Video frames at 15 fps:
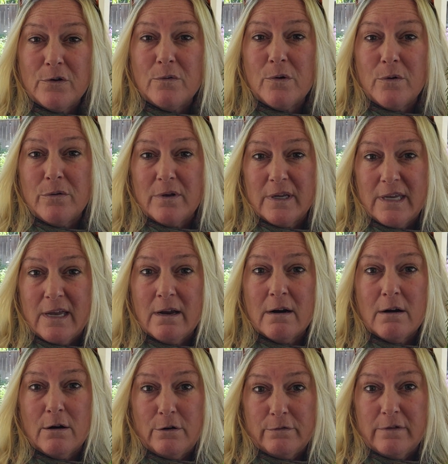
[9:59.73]
growth and
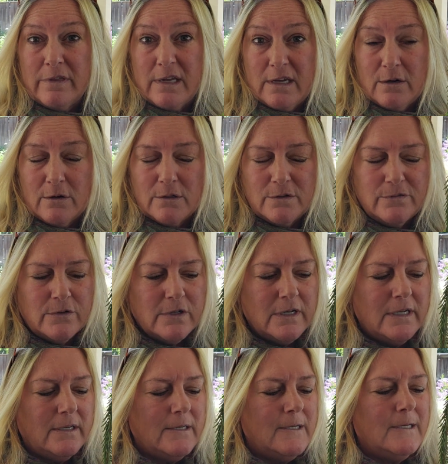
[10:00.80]
care over the years for
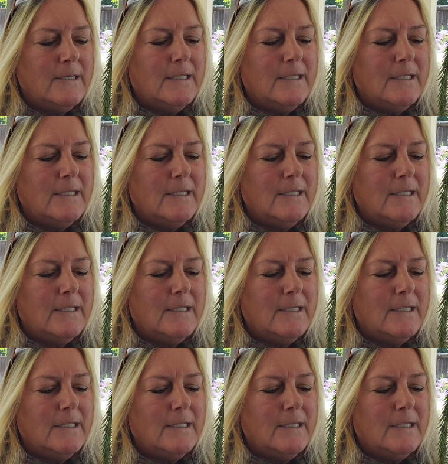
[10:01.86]
it.